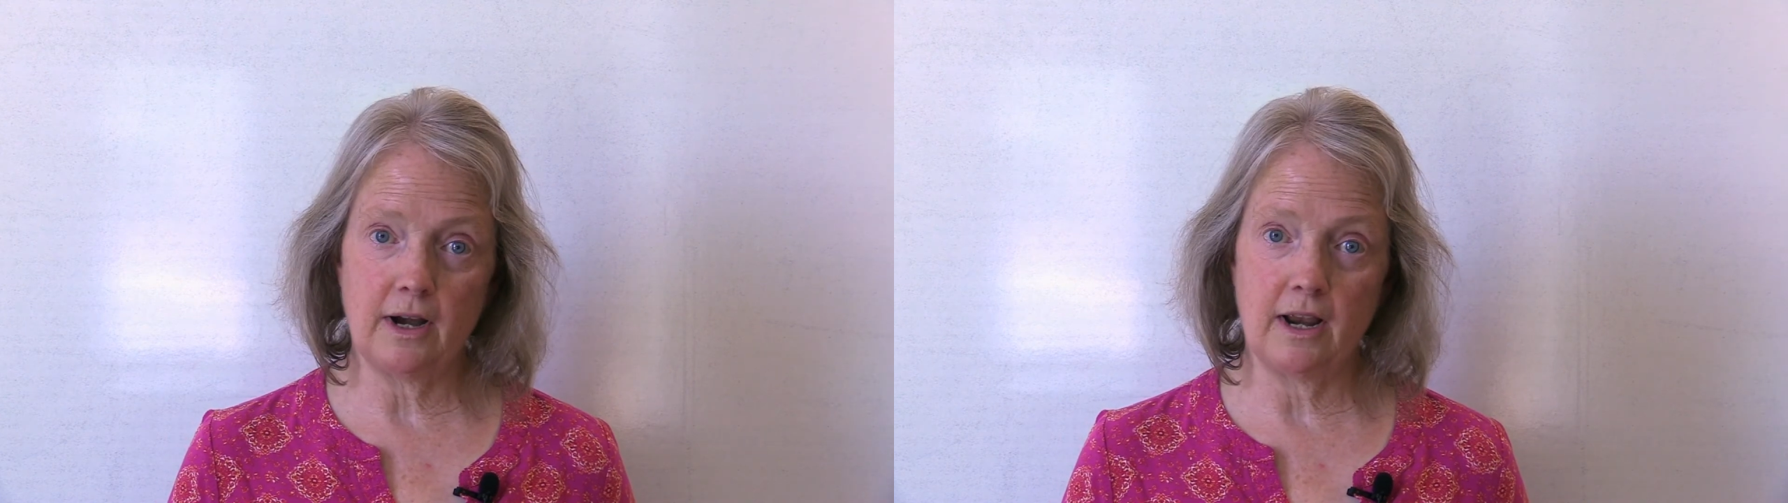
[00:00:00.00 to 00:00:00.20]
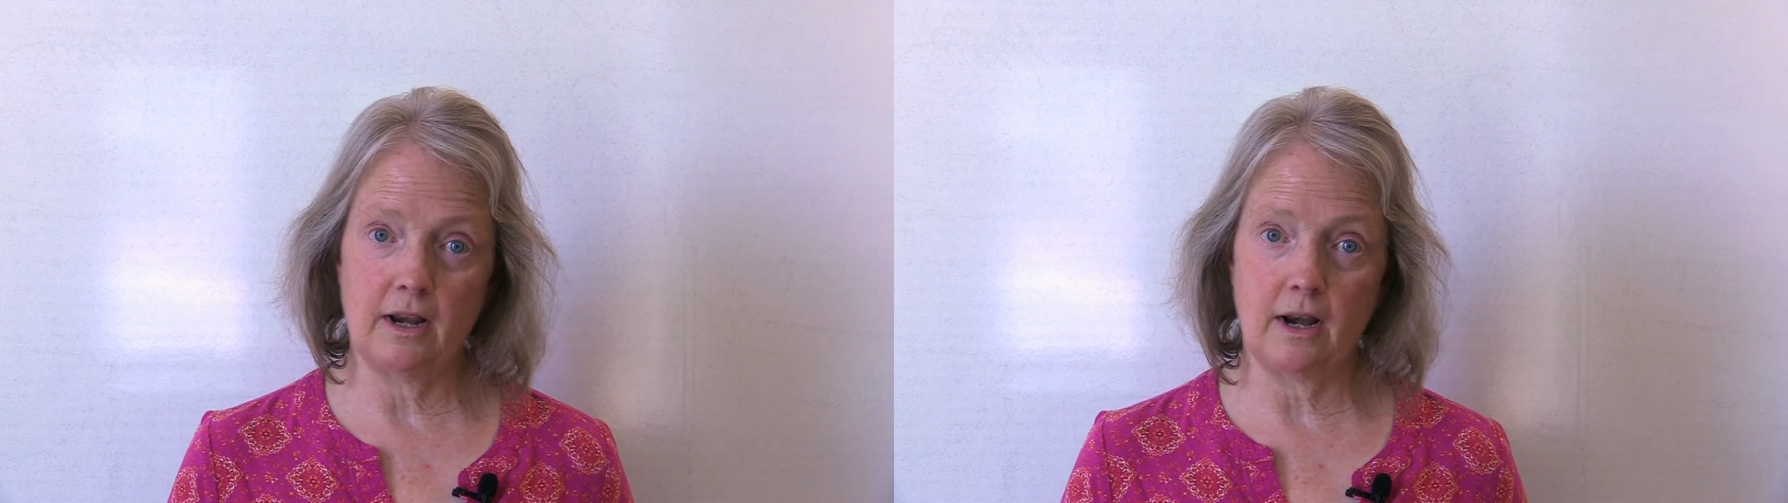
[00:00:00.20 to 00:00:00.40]

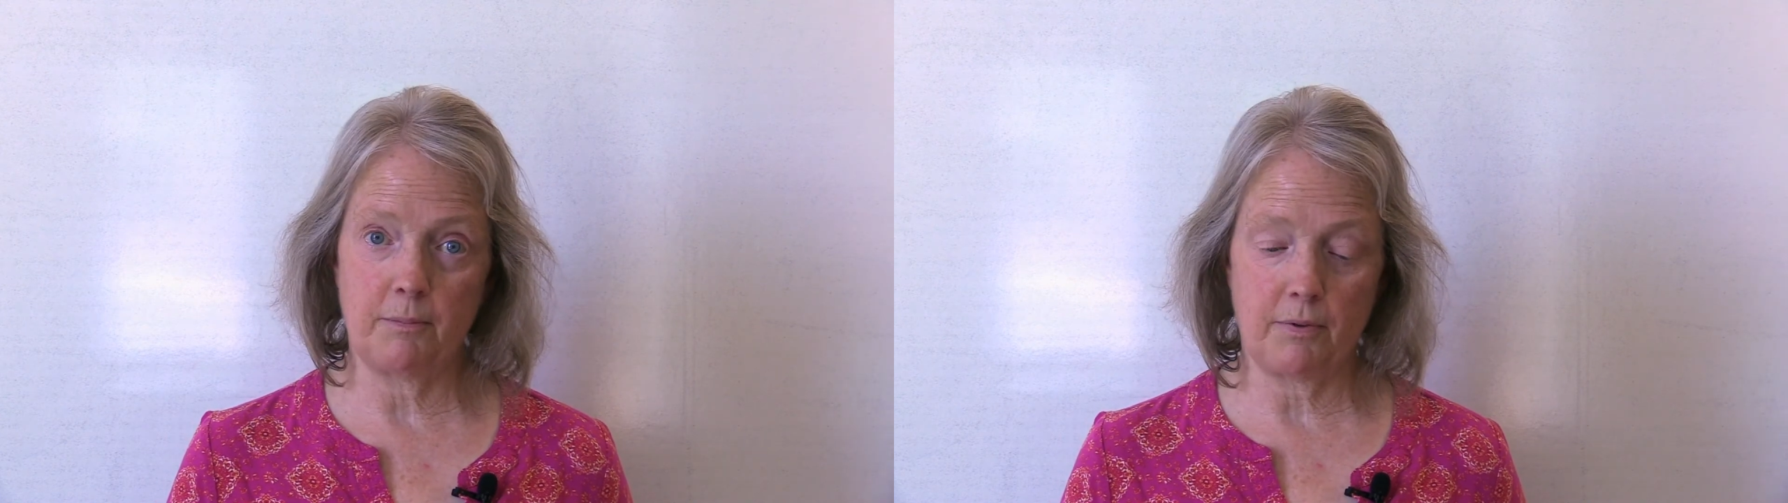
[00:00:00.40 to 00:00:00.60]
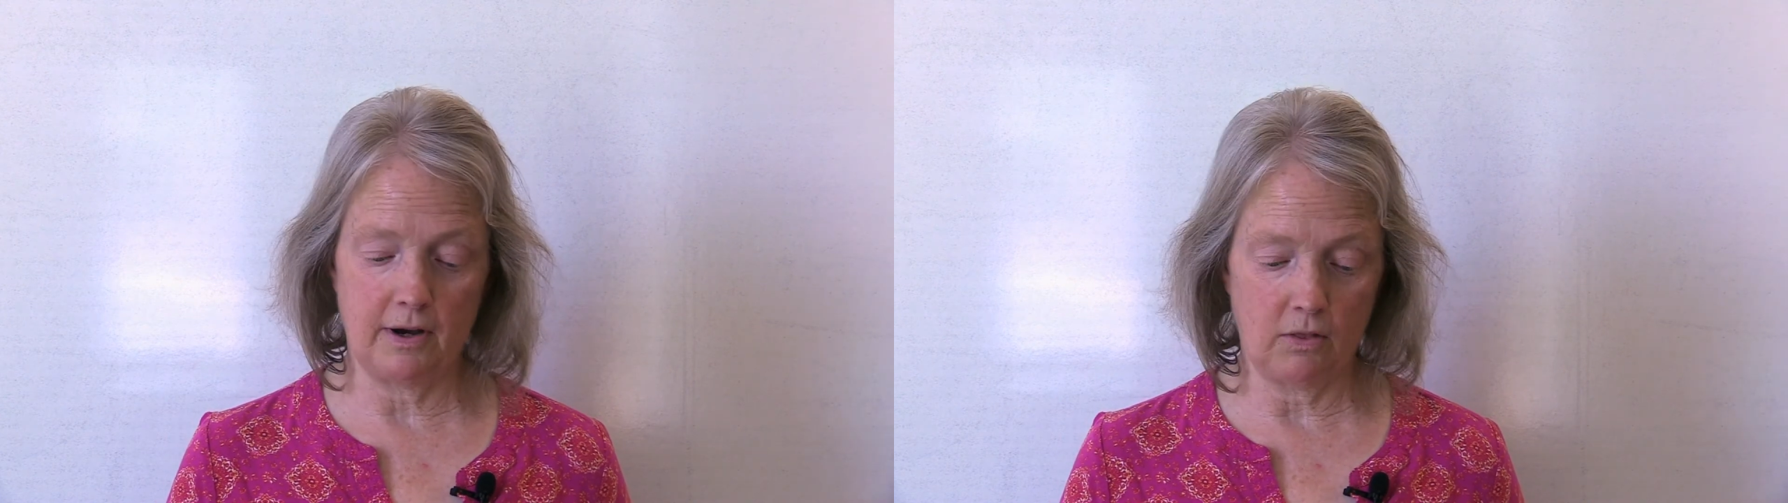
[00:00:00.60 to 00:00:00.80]
and I
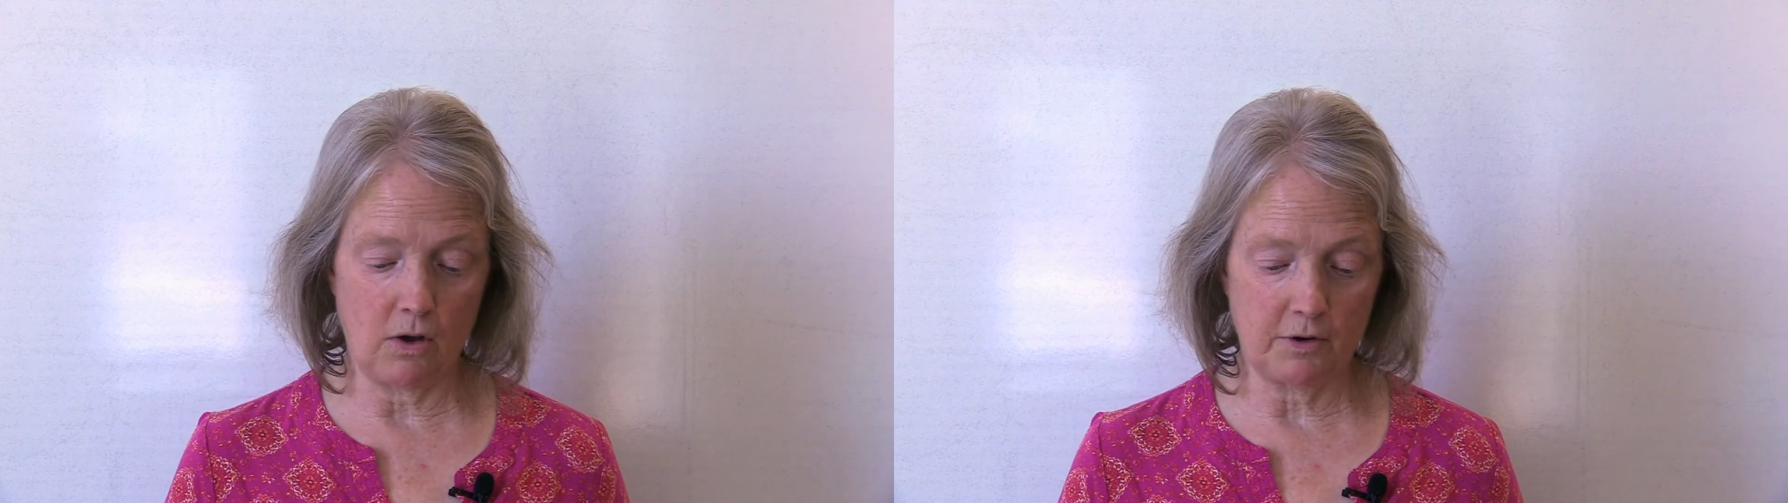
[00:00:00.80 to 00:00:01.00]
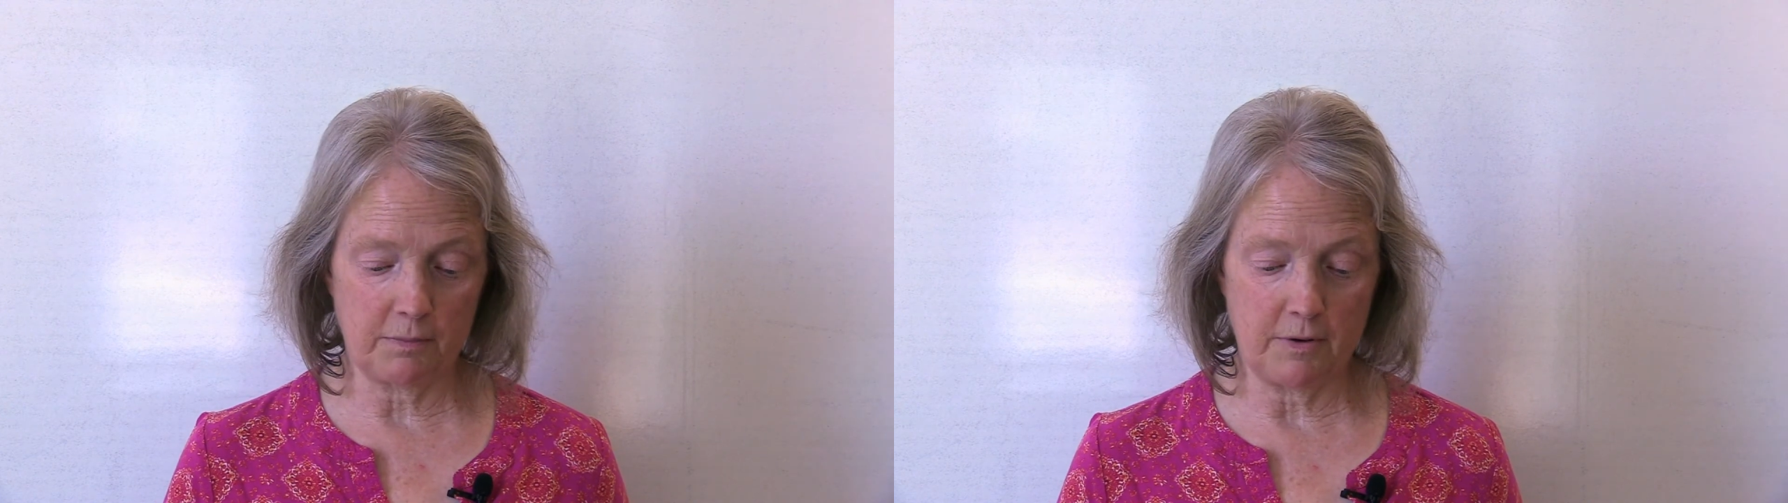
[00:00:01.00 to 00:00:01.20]
pray
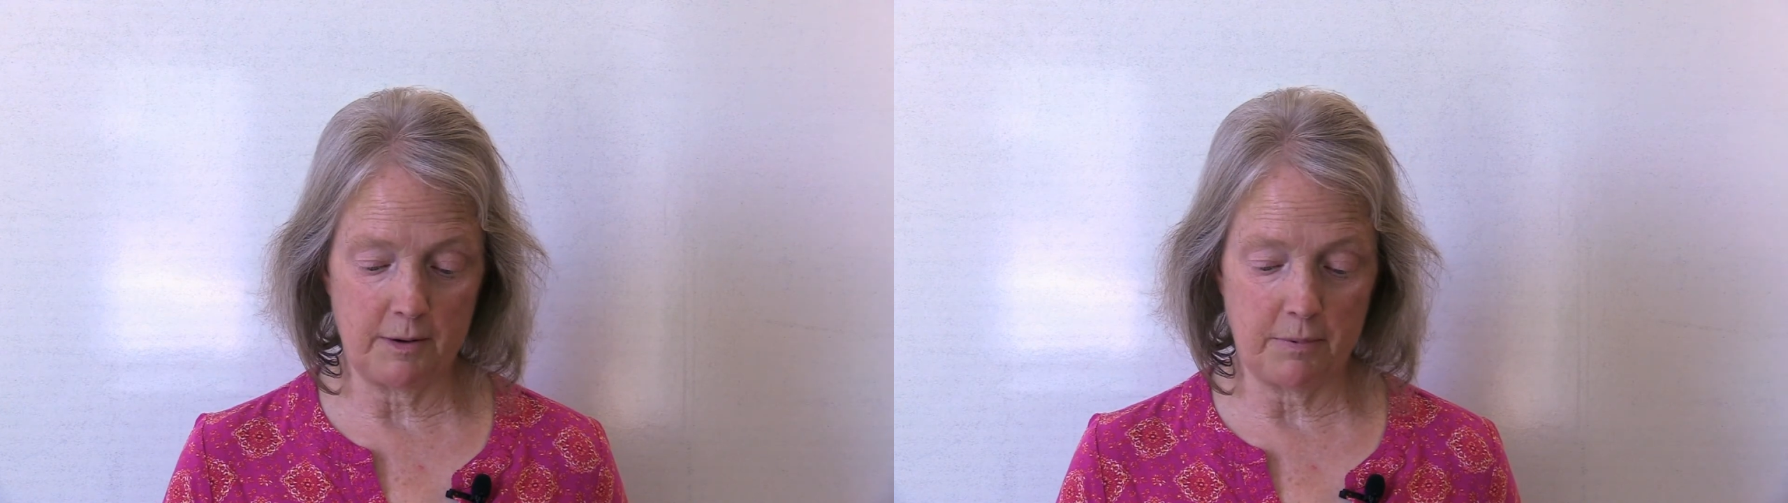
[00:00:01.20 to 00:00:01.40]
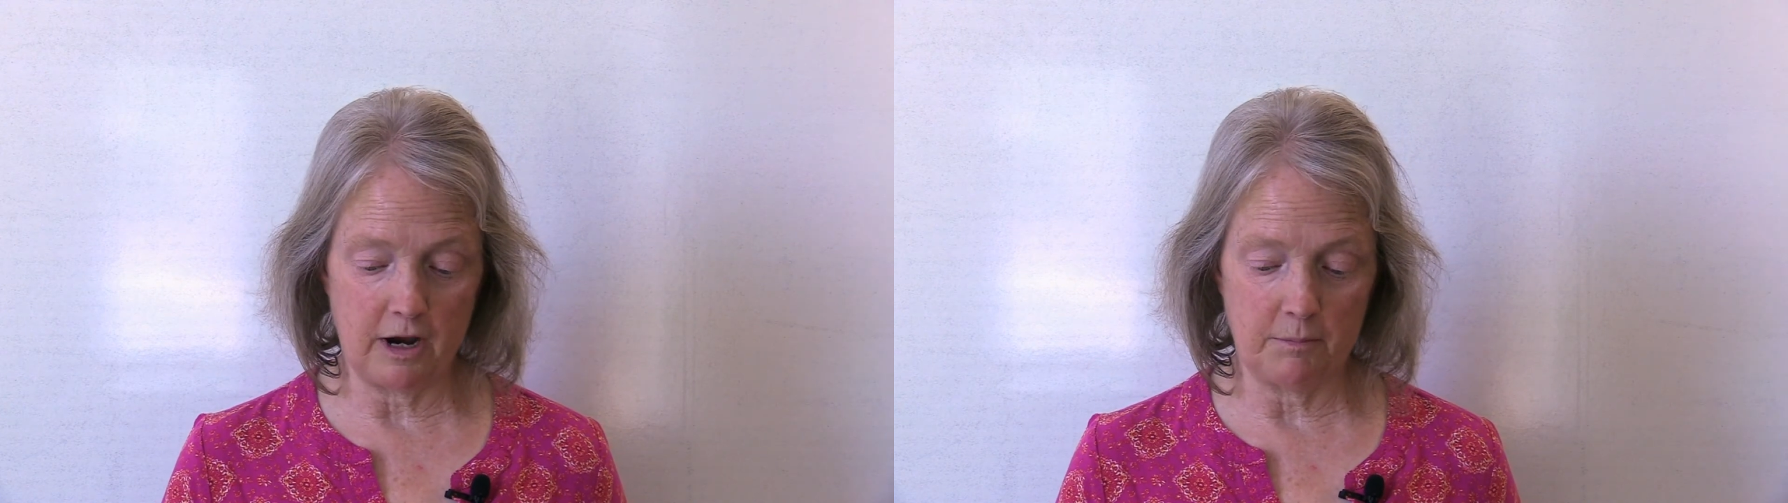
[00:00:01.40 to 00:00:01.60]
along with my
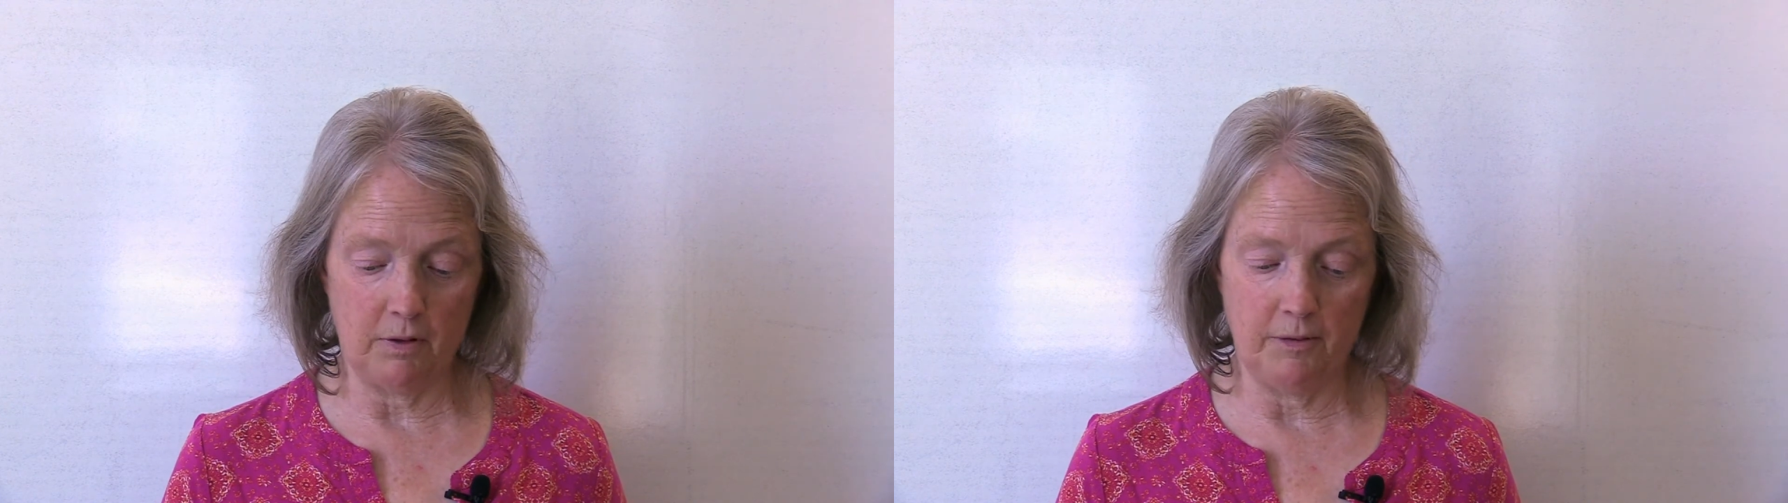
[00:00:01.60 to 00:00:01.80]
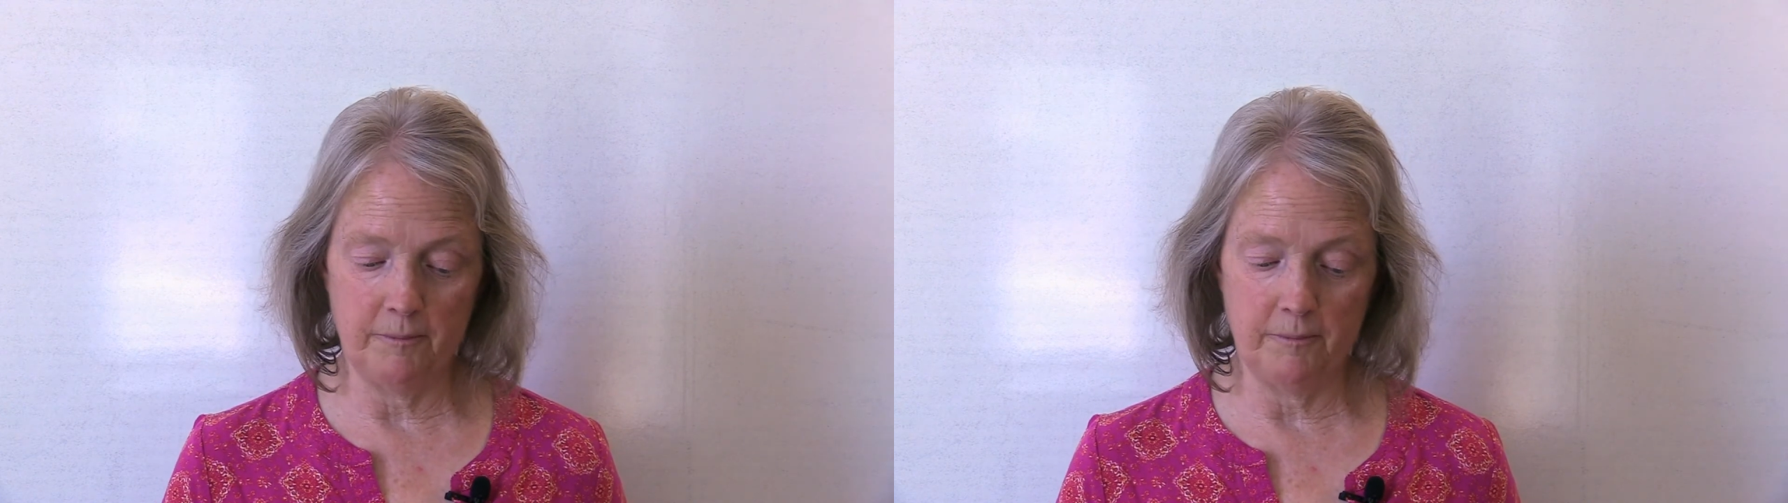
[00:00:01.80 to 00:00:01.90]
Bible.